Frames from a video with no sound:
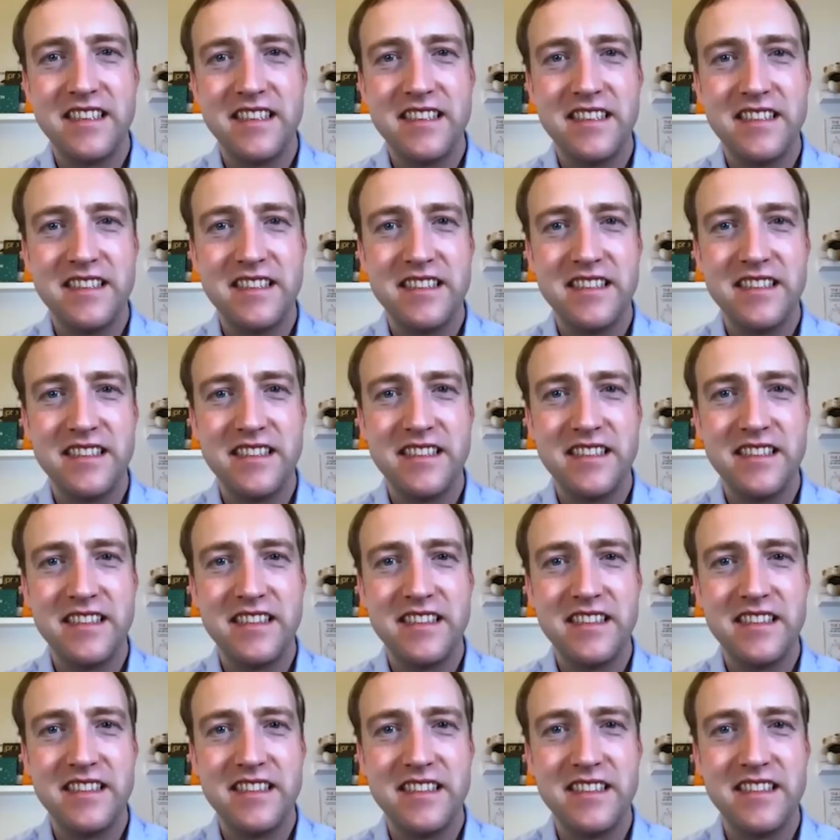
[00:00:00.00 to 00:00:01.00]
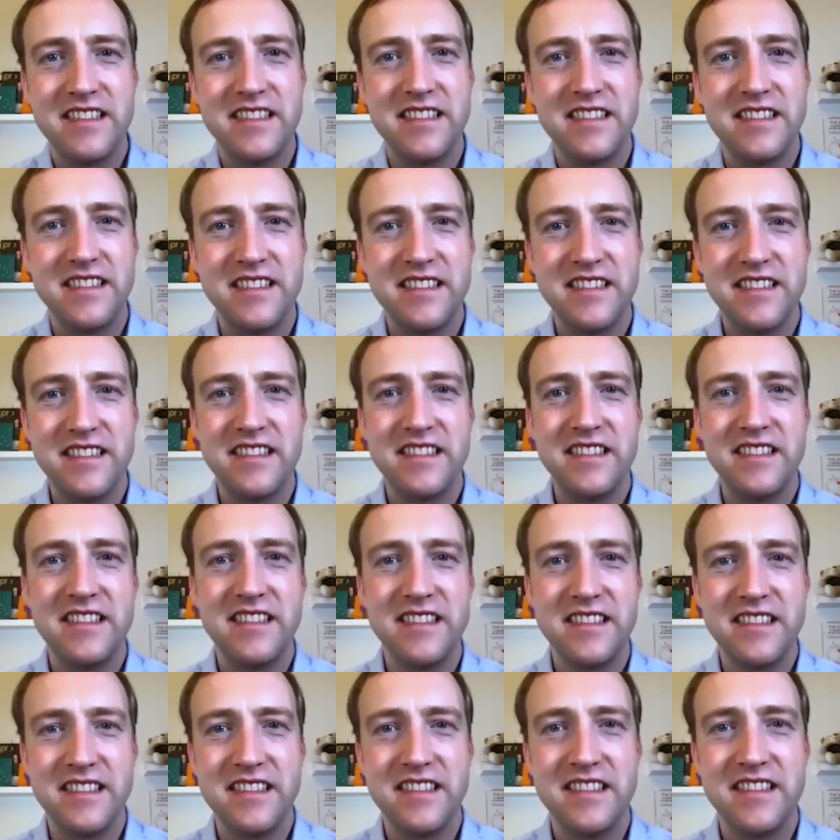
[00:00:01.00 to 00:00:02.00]

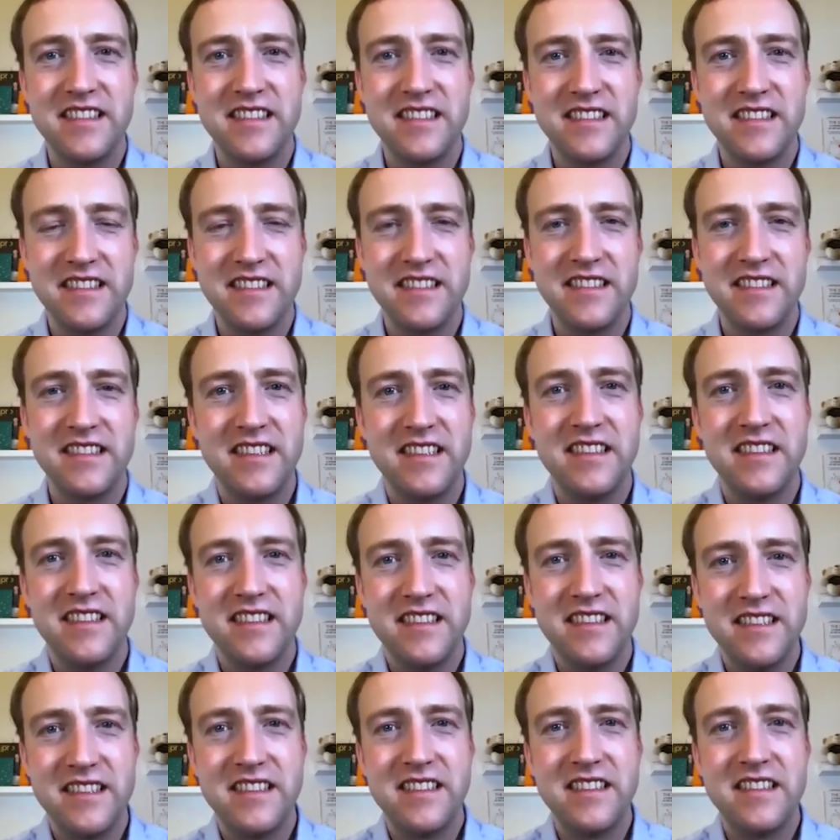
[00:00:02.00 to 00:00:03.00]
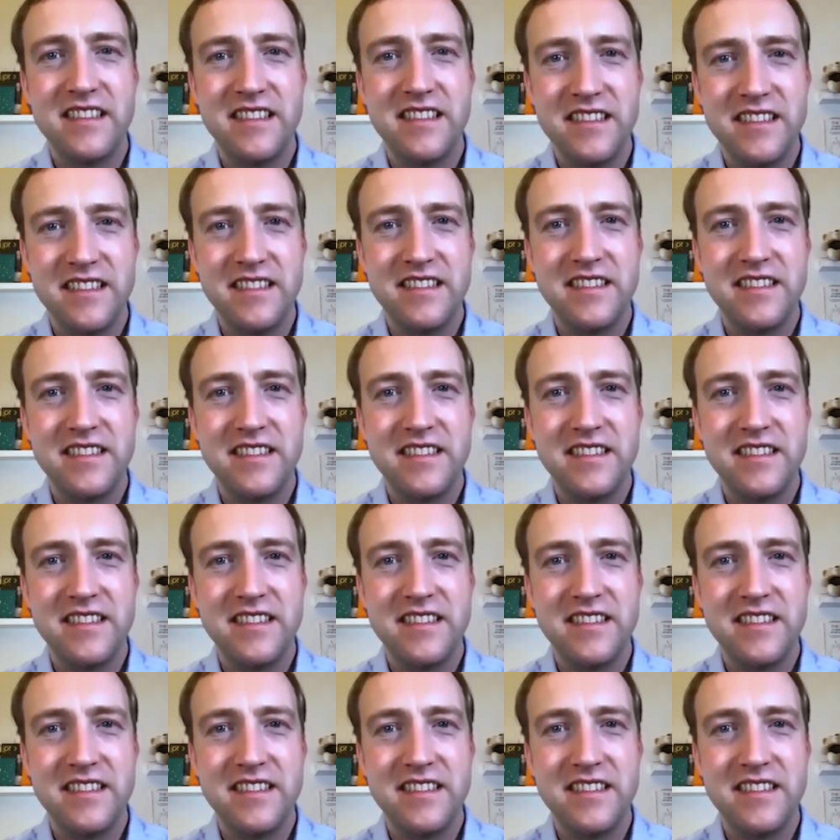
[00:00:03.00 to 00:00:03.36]
(silent)